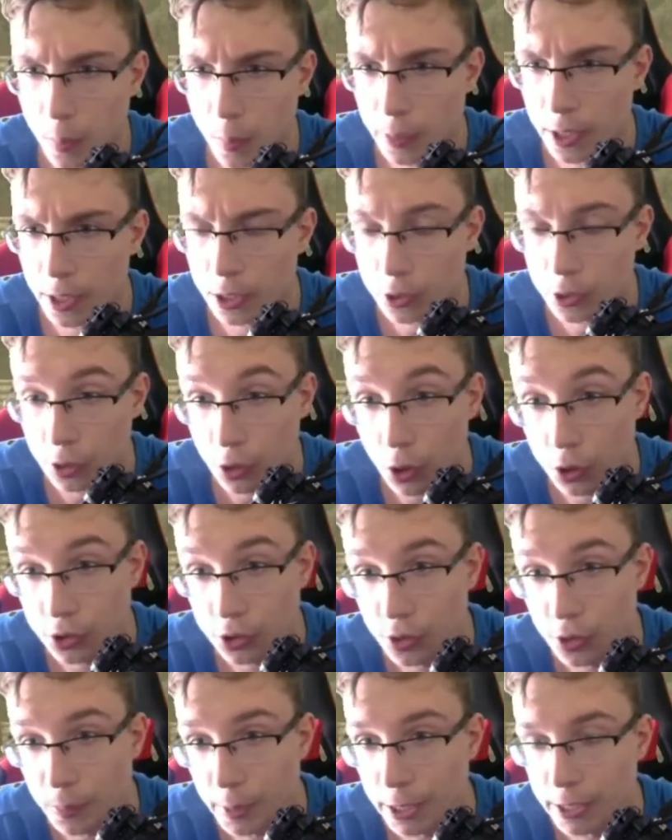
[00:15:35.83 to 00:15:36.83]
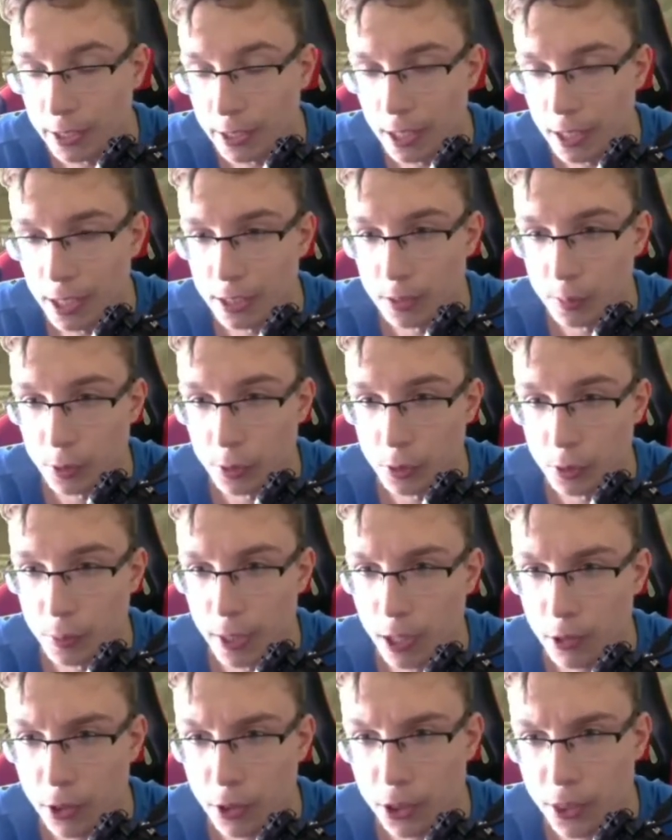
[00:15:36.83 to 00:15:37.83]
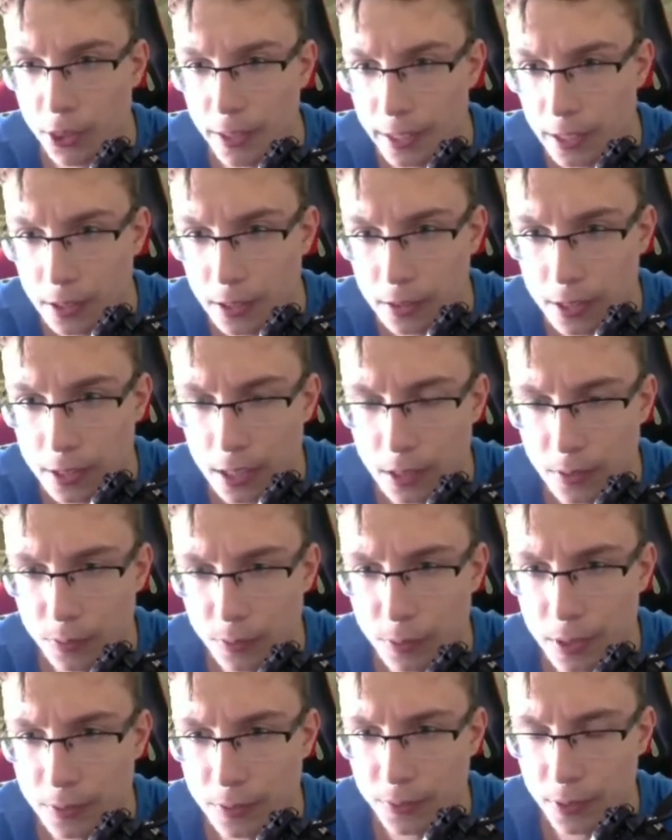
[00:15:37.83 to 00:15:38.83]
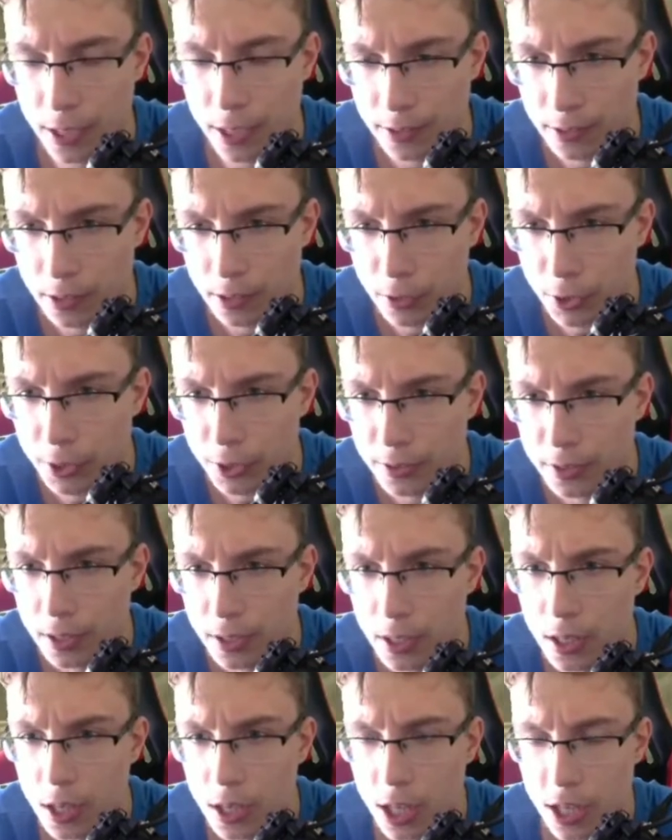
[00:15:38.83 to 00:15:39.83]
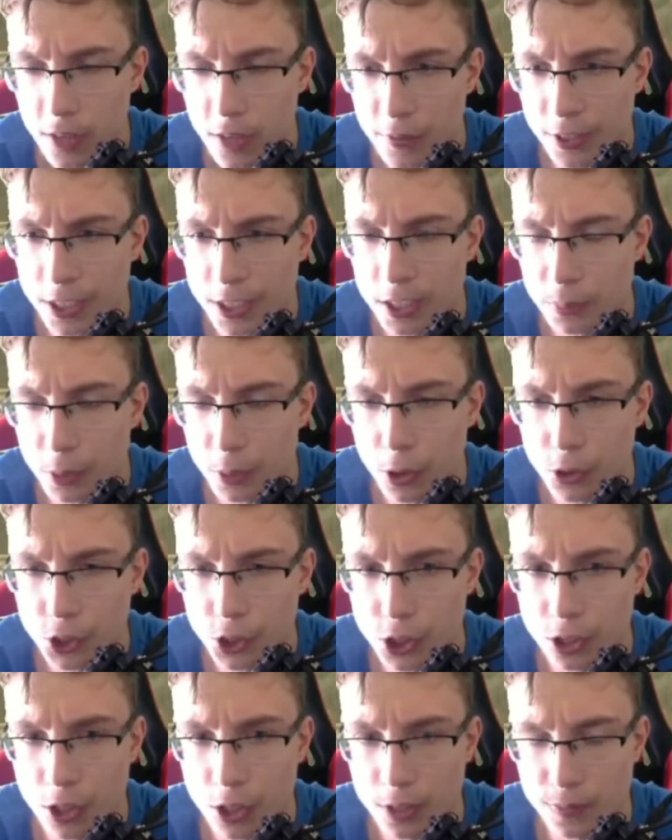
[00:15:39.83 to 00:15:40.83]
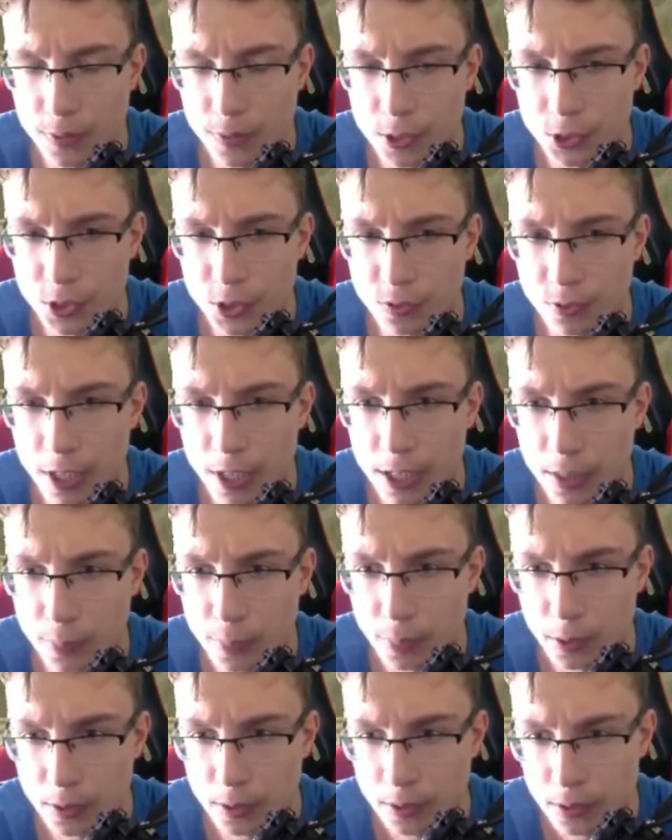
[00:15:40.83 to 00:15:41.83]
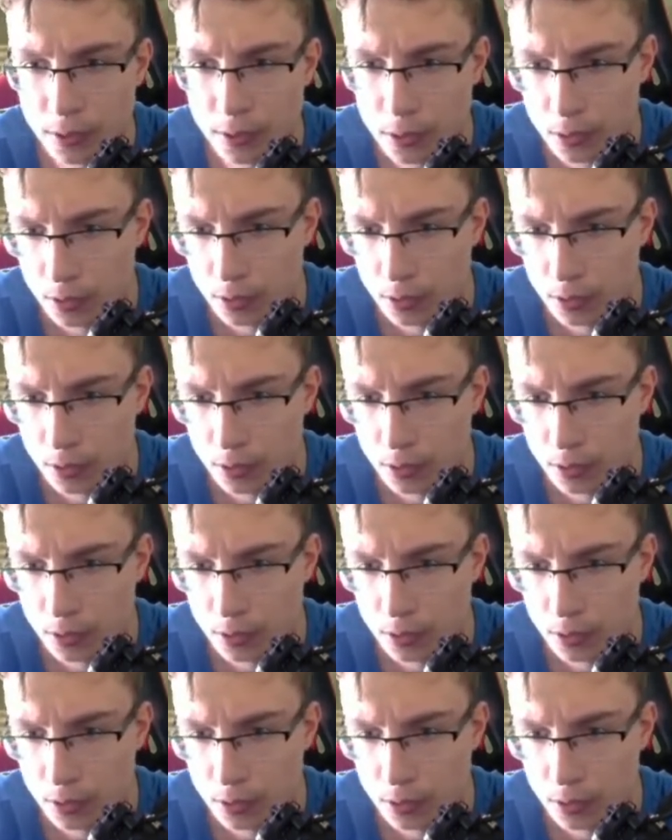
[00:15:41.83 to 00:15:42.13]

Opponent could also predict the life switch, but I don't think that if with Friend Guard, Wicked Blow should not finish off Dragapult.